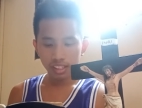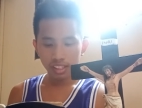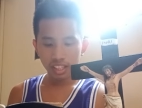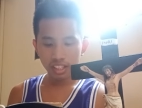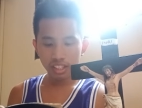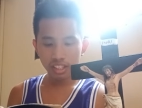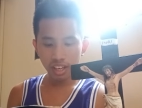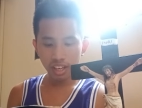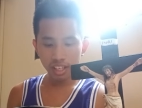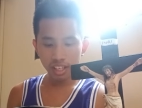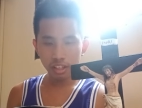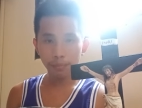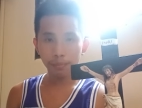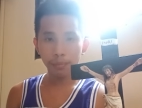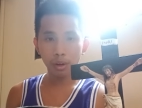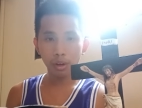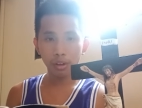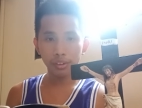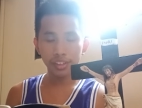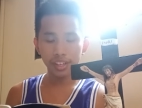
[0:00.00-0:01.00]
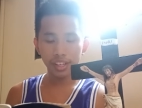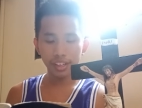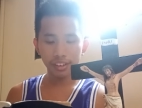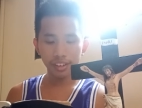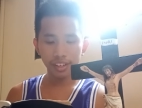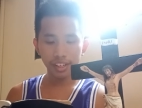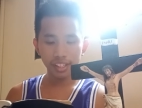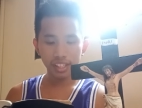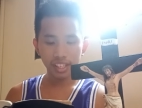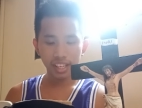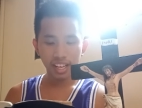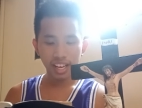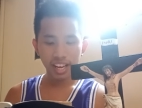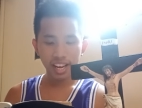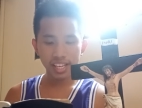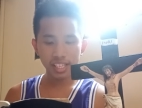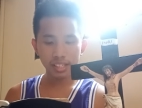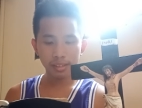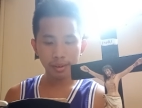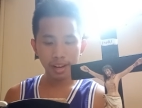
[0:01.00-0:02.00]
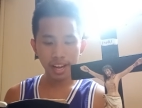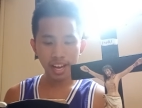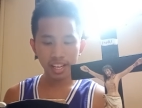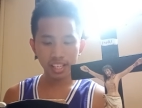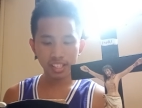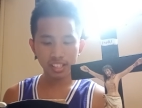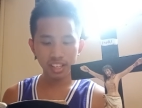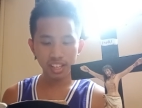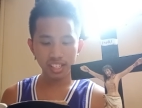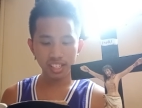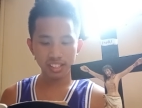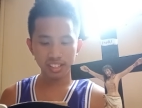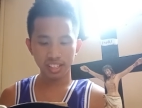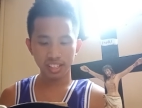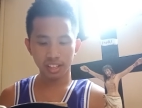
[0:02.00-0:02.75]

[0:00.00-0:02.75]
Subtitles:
The judge of all the earth has to act justly.